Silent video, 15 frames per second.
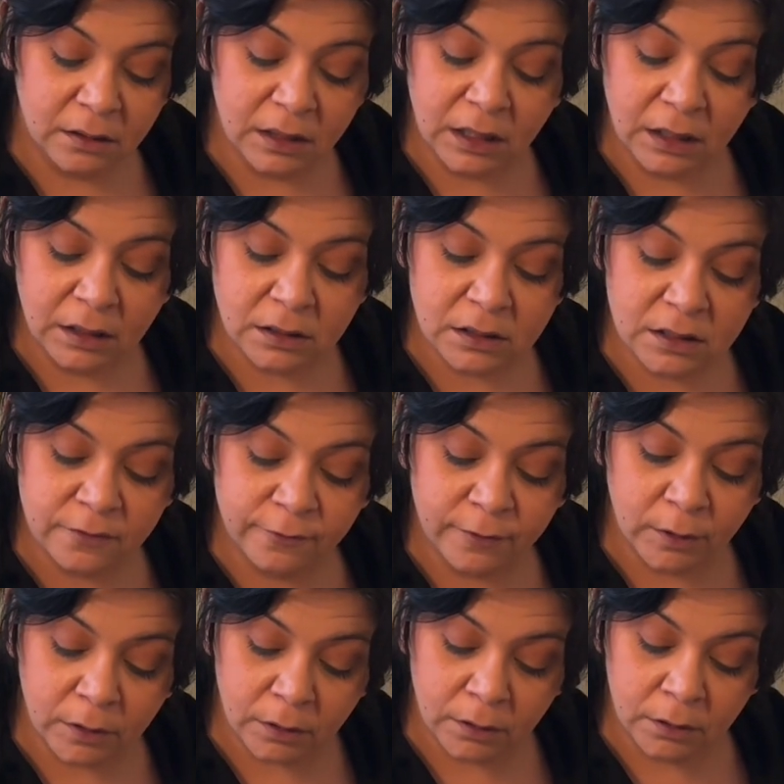things
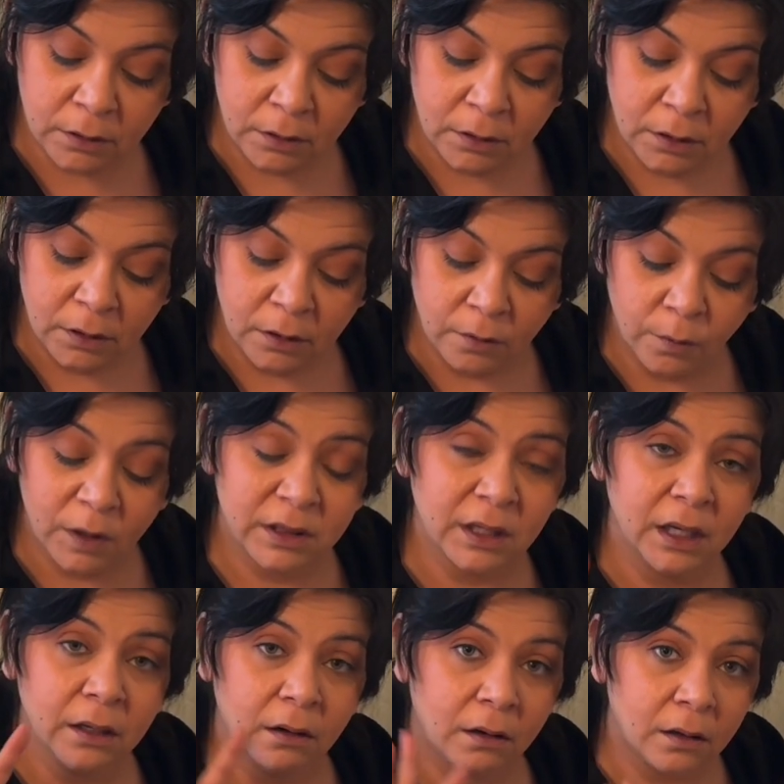for what
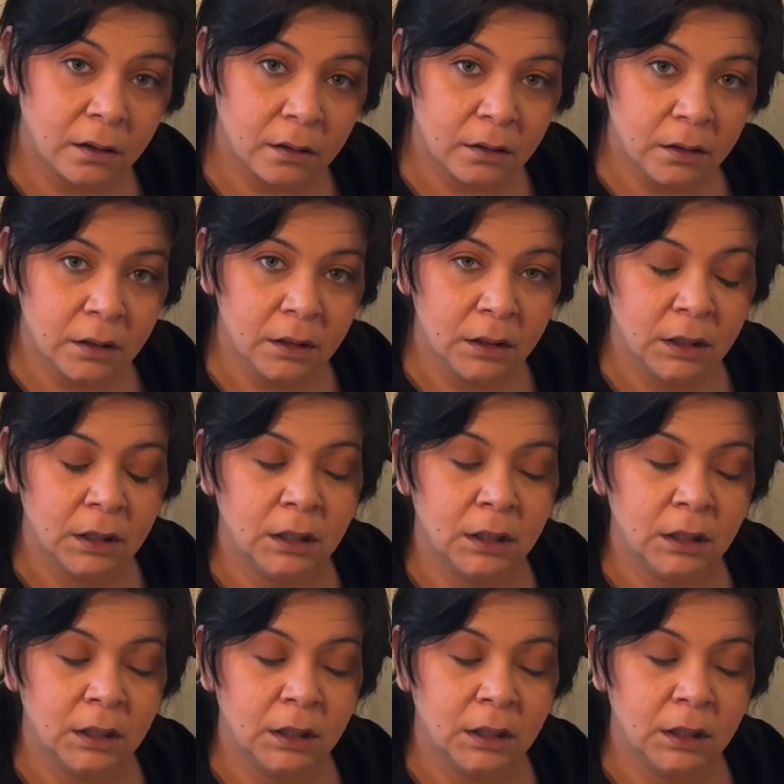they are,